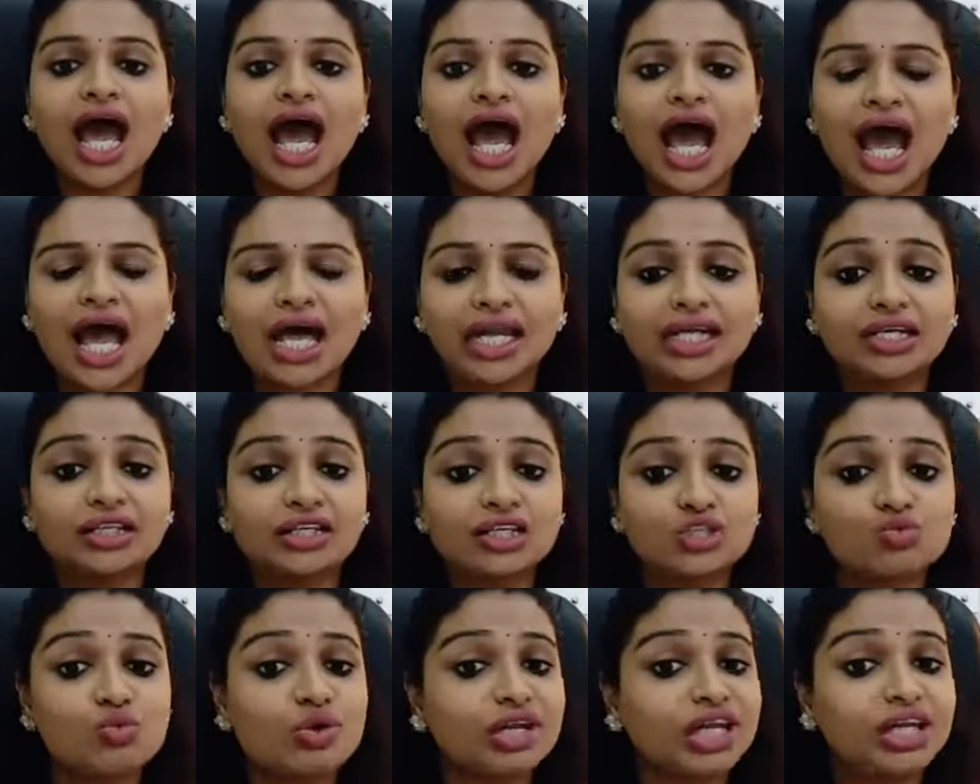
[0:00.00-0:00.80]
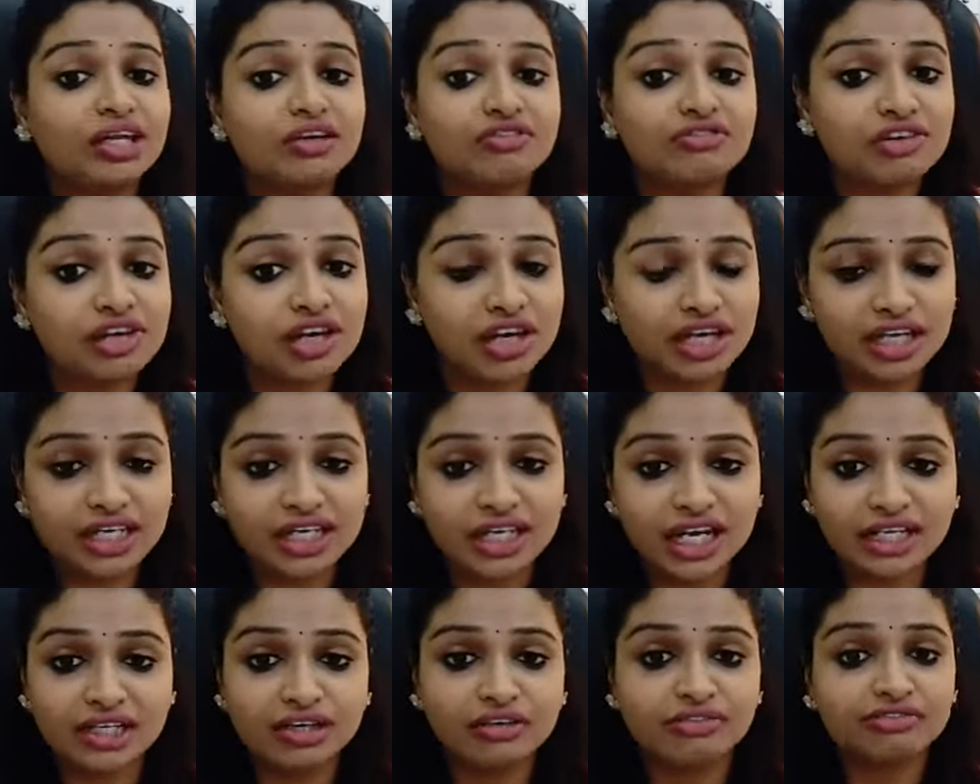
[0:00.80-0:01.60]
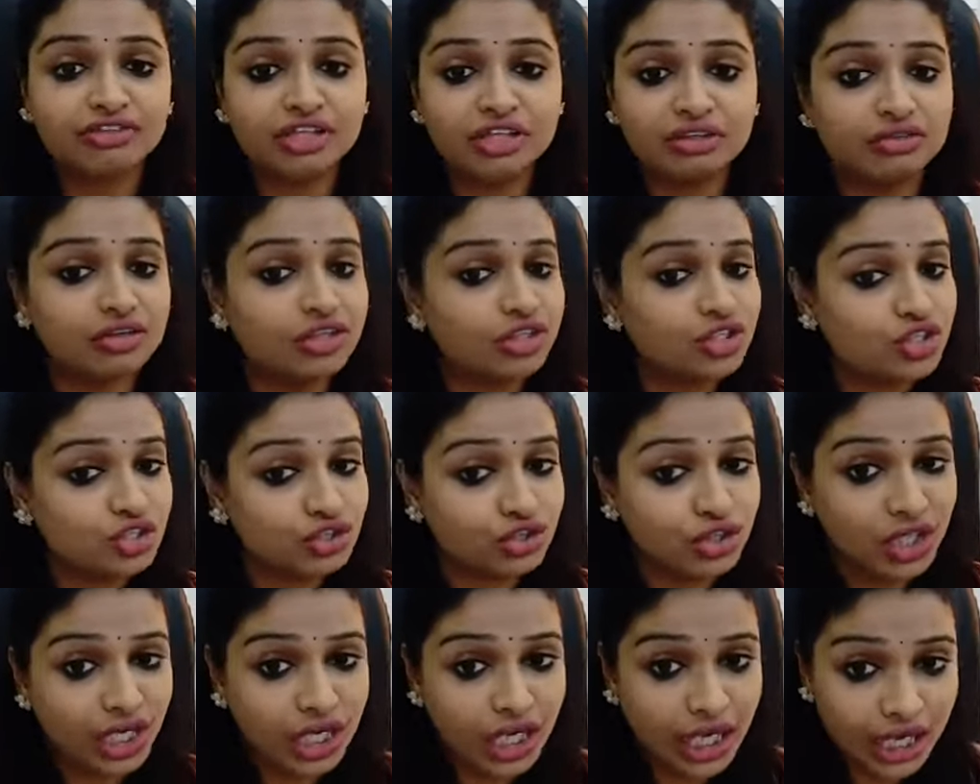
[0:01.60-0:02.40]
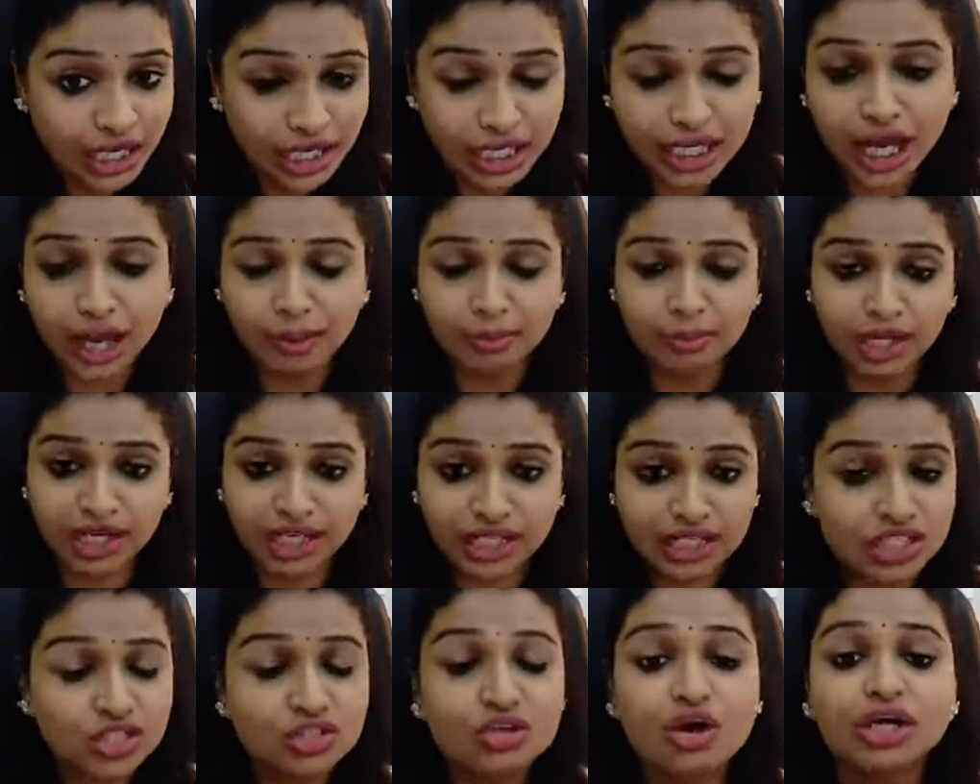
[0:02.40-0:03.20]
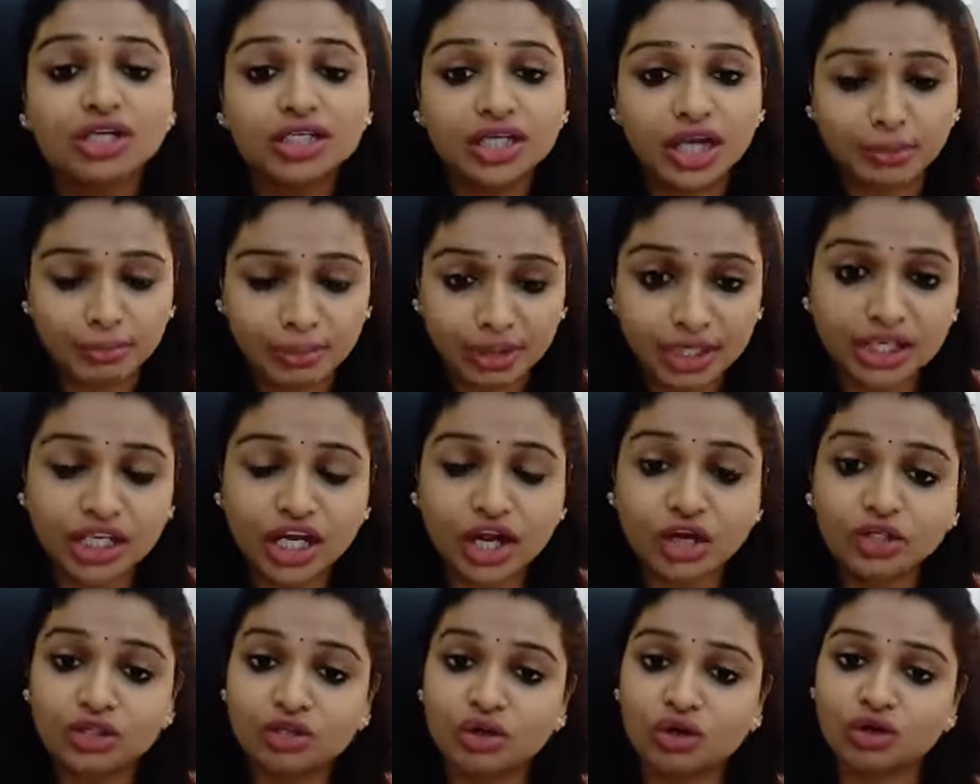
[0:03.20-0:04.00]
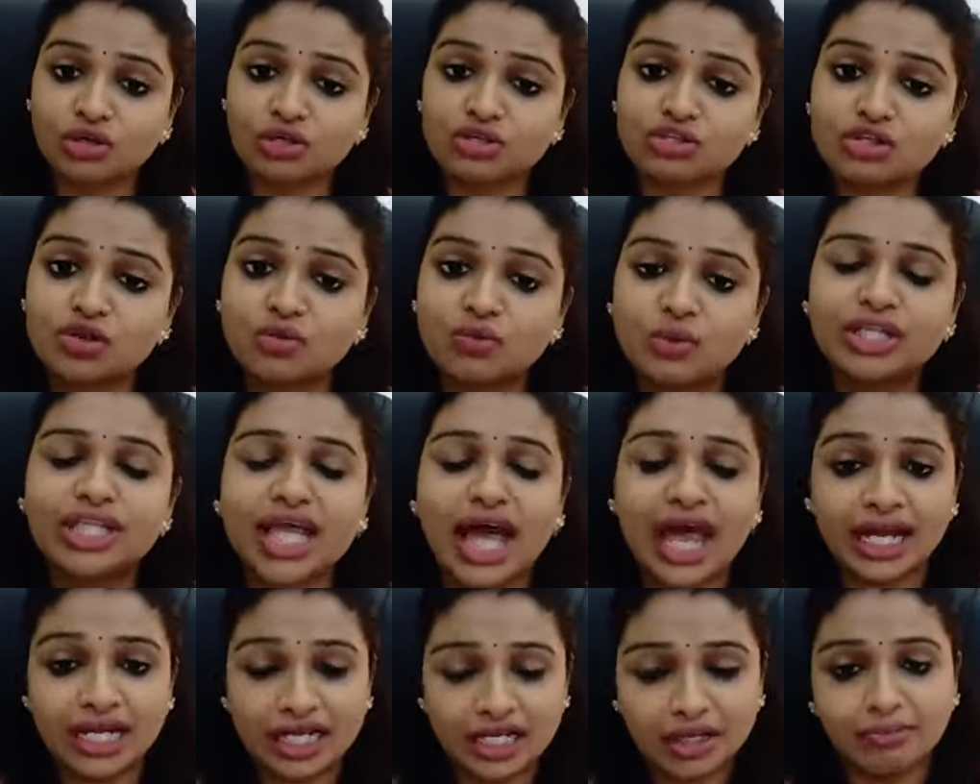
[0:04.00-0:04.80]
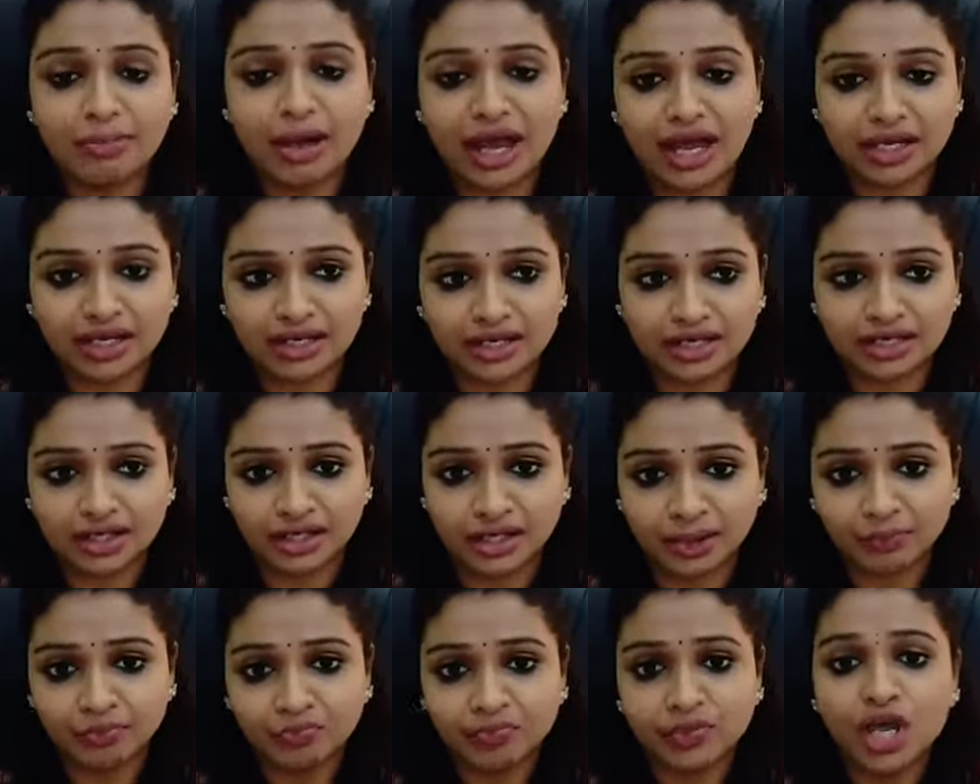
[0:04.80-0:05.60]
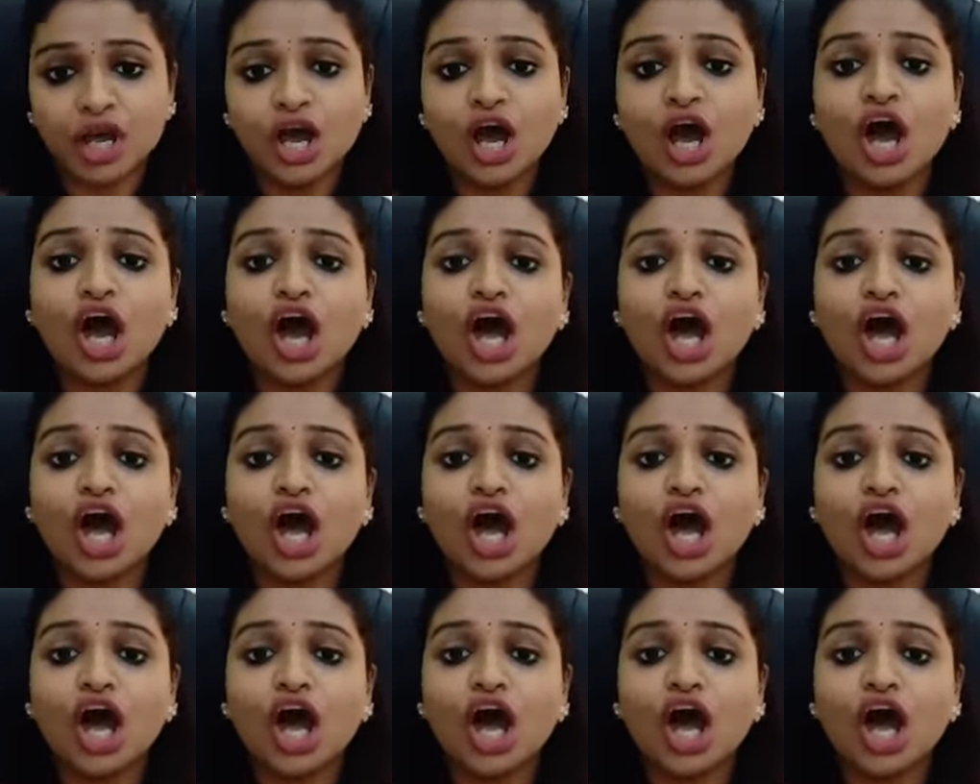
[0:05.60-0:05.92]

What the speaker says: and it is very difficult that the fever should come. It is not coming down also with antipyretic.